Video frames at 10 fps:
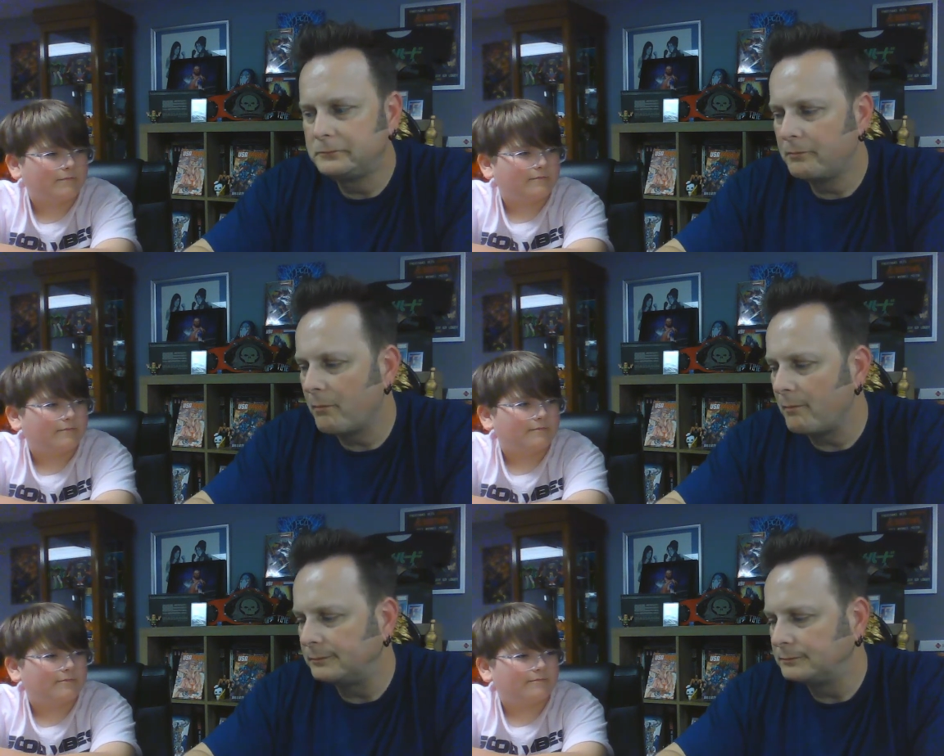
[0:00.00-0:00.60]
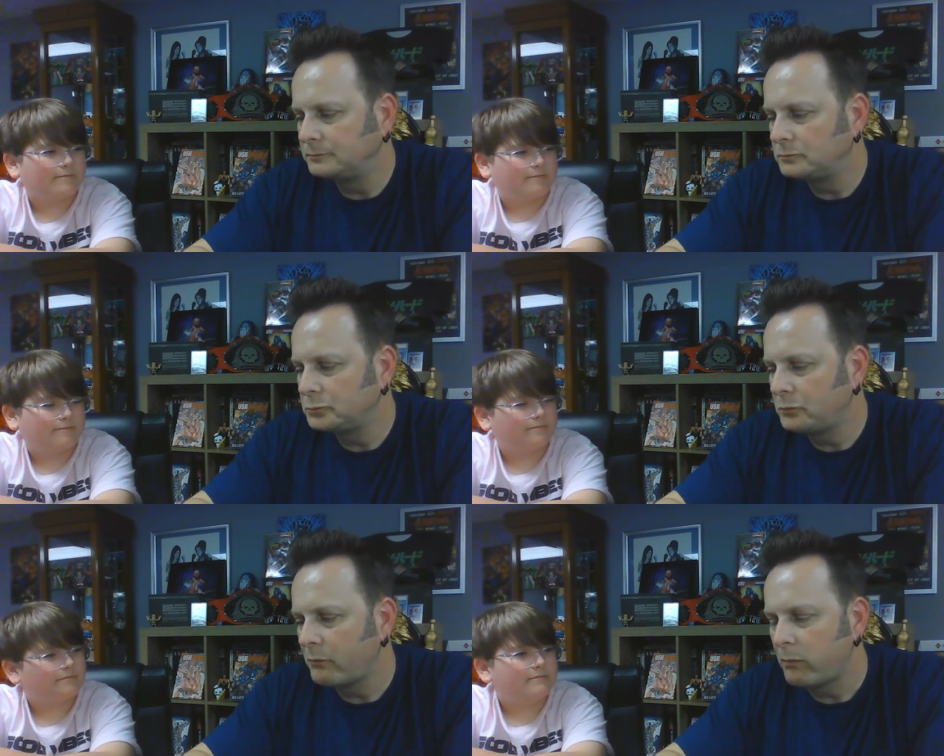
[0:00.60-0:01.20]

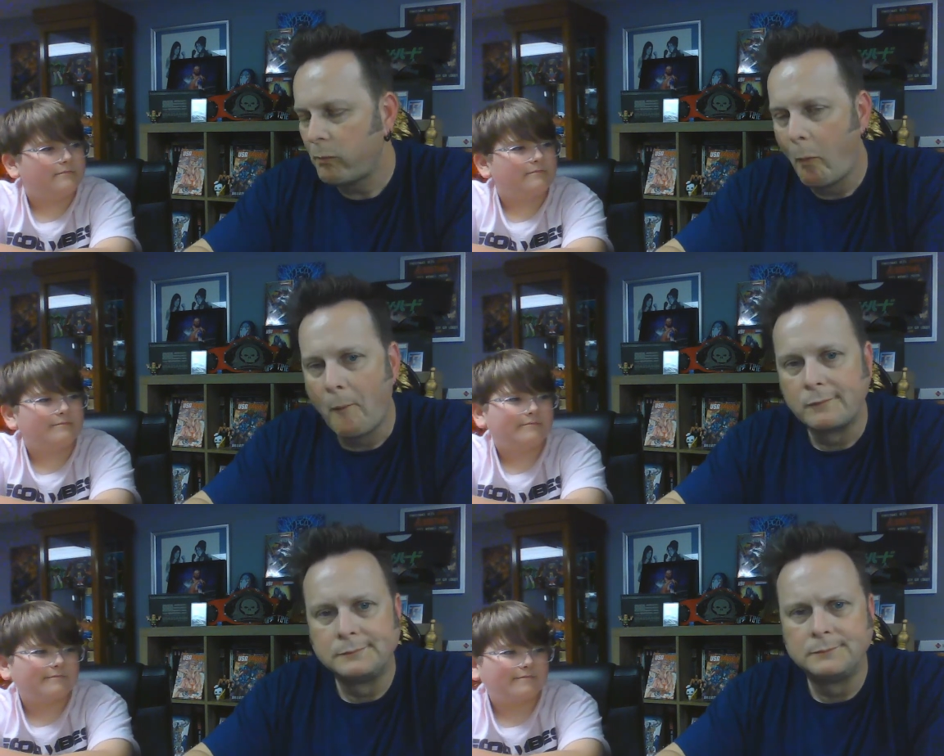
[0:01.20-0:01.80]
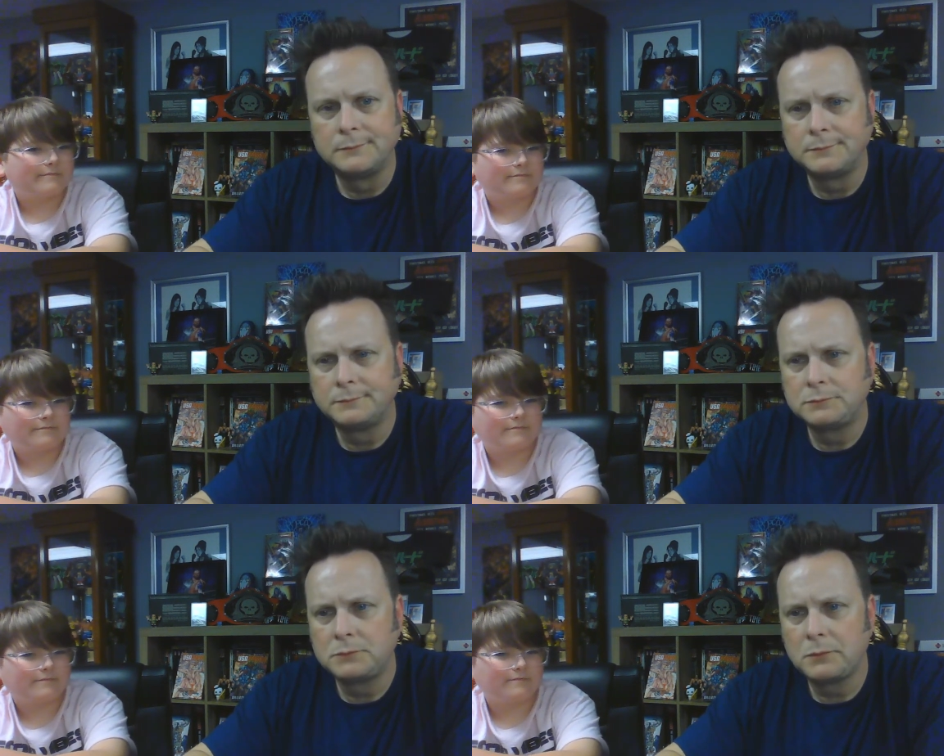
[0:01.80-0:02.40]

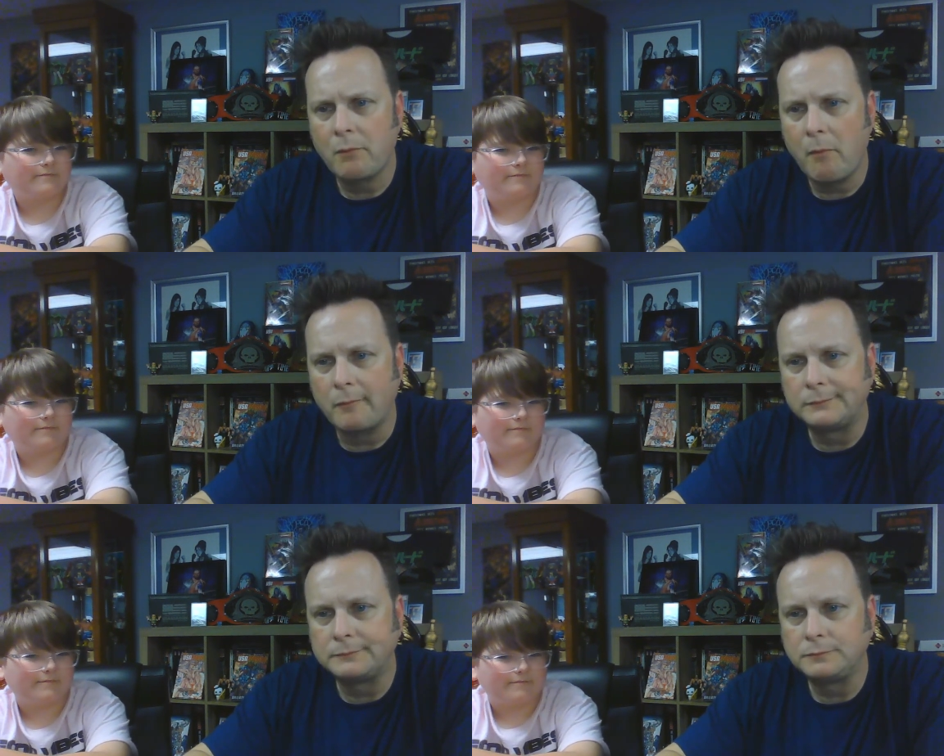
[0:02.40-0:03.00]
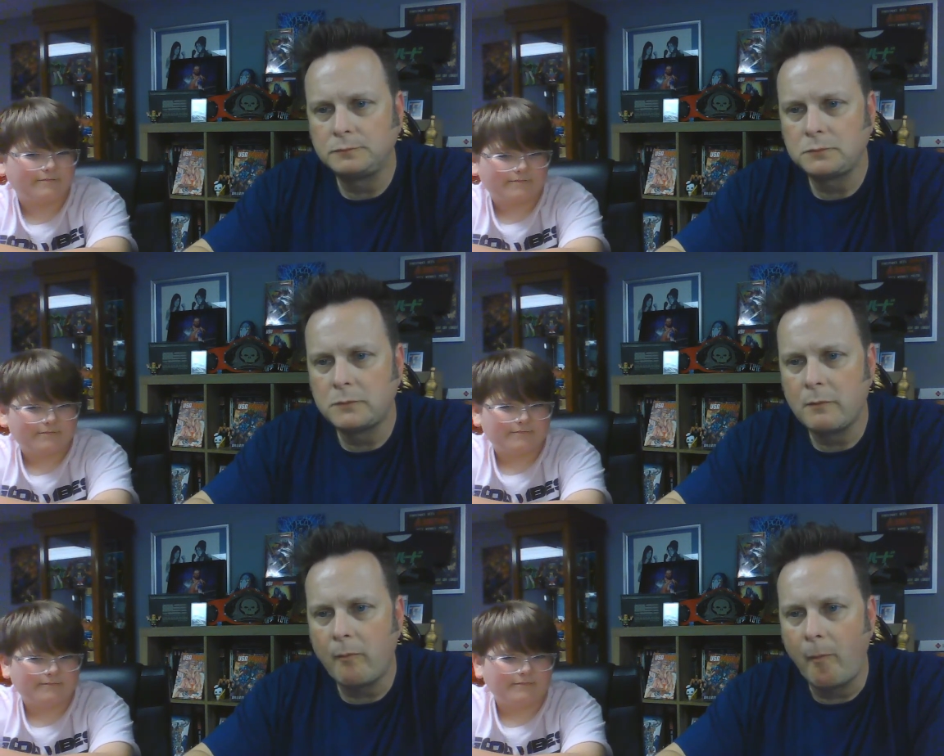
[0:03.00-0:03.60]
No one is speaking in this clip.